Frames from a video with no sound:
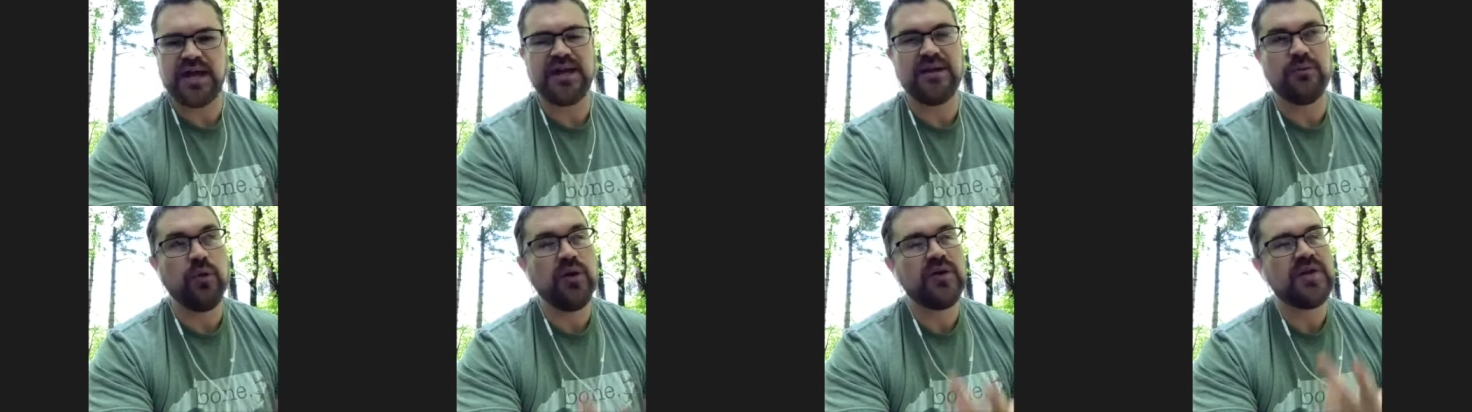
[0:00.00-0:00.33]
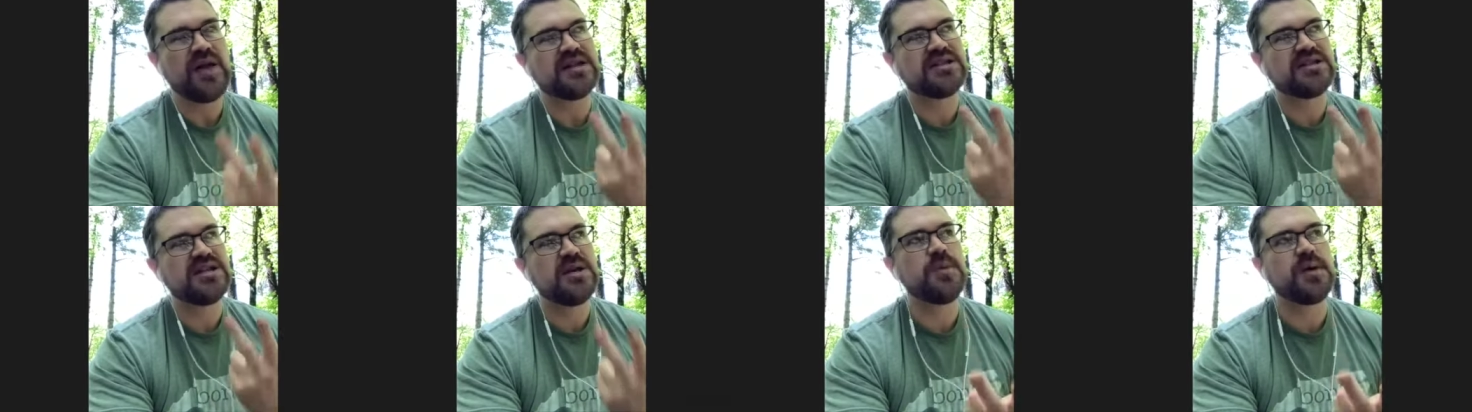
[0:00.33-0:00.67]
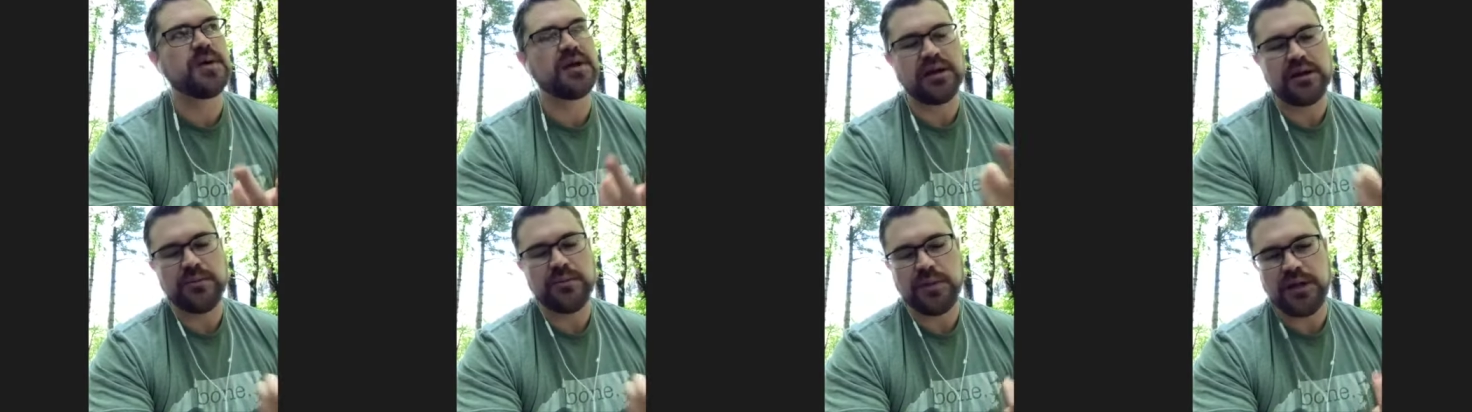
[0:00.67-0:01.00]
And what that
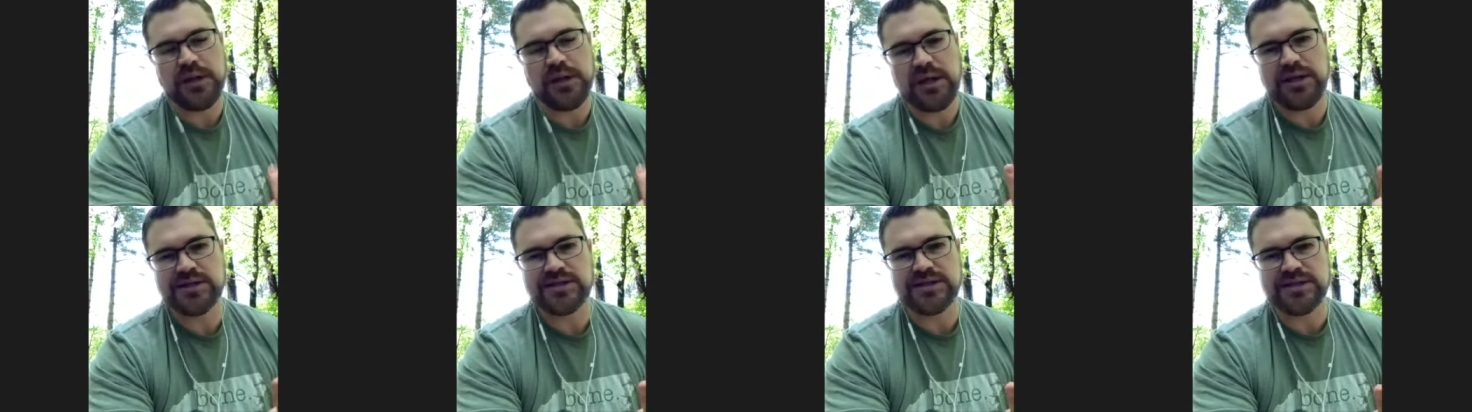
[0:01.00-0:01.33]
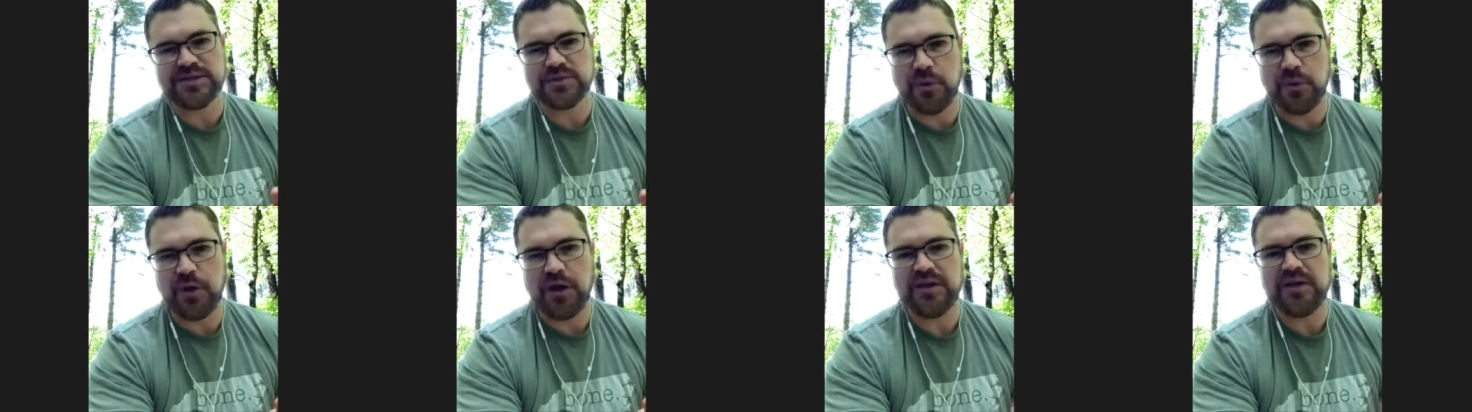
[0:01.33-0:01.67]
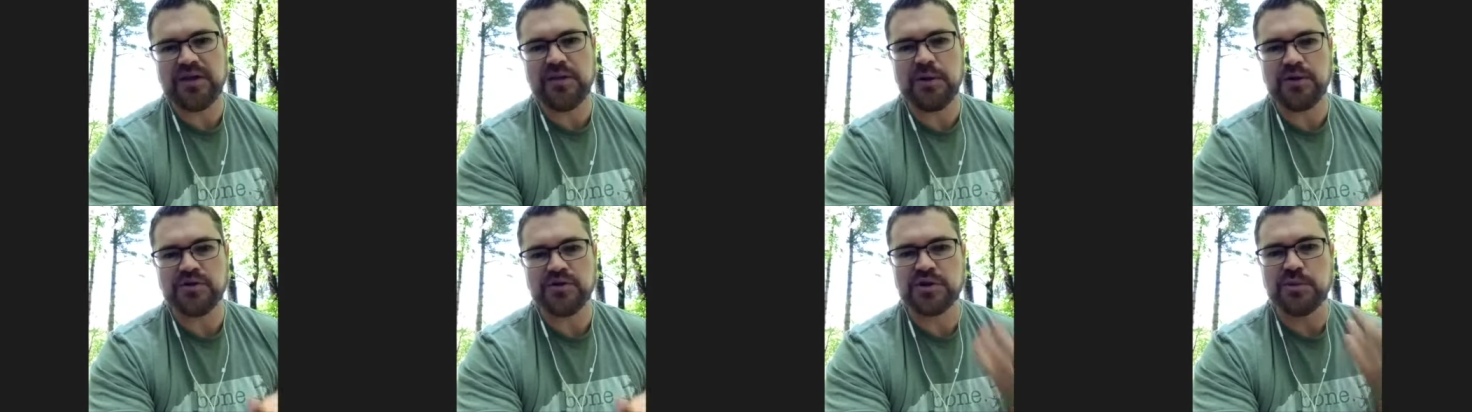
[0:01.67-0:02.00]
typically means is what the
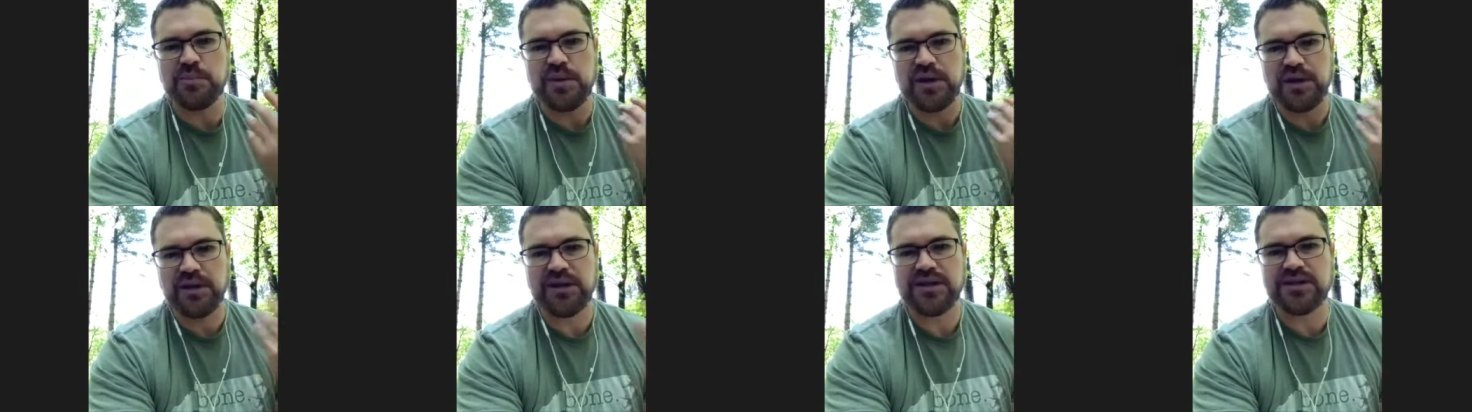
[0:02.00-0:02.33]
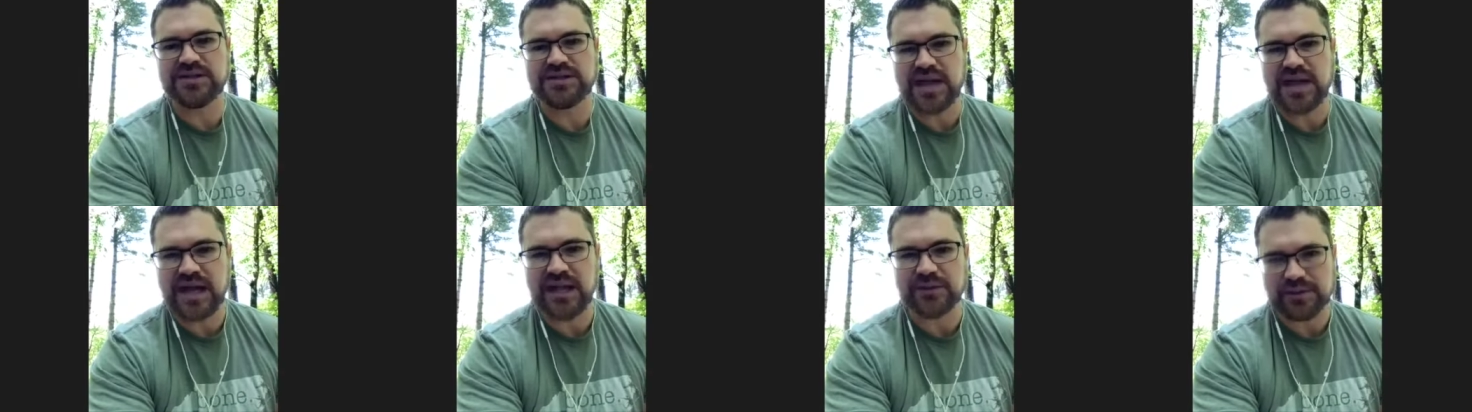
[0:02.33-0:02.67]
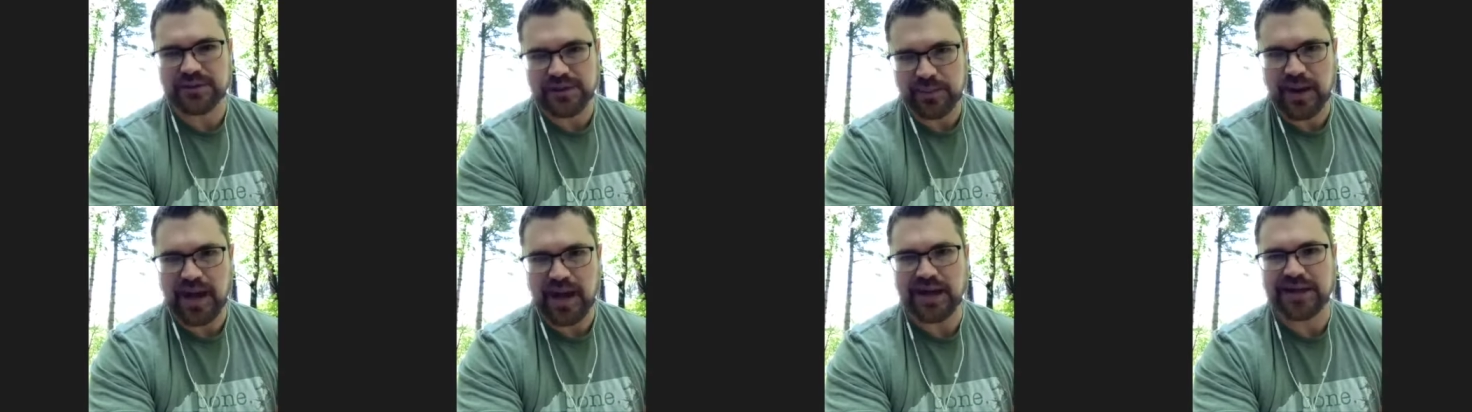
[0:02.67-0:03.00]
most appealing
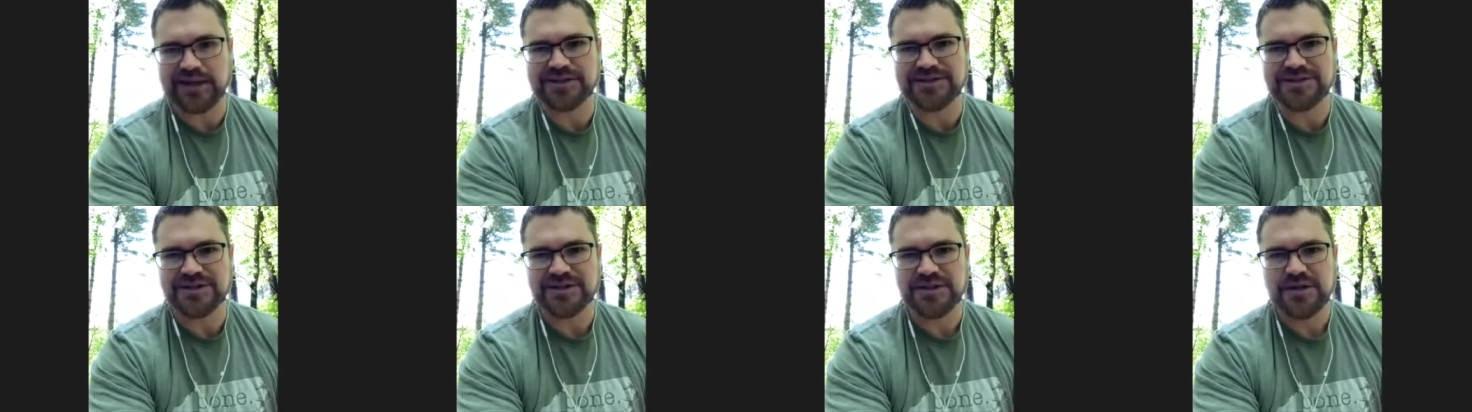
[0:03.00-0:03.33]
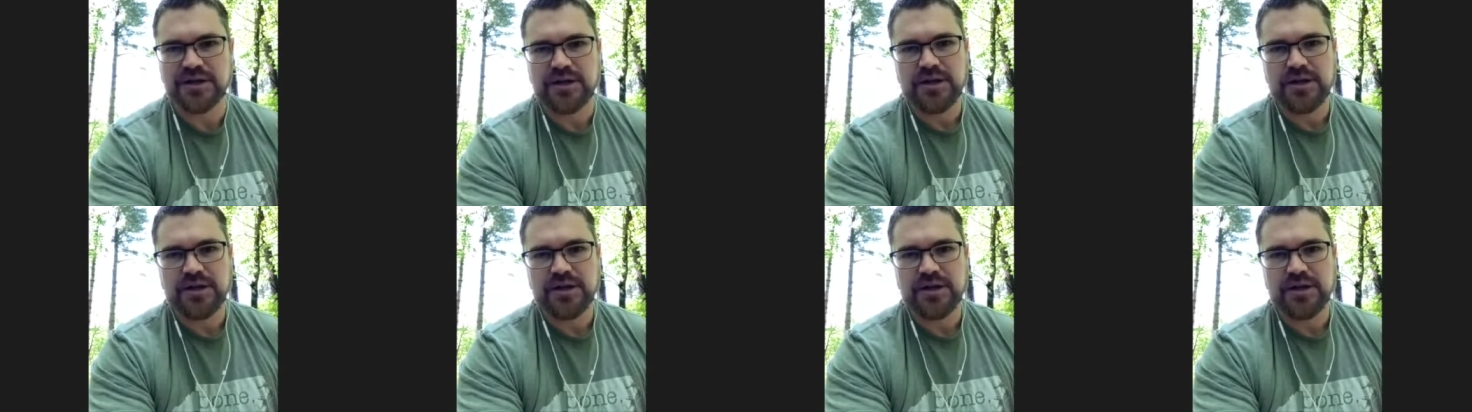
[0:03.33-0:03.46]
salary package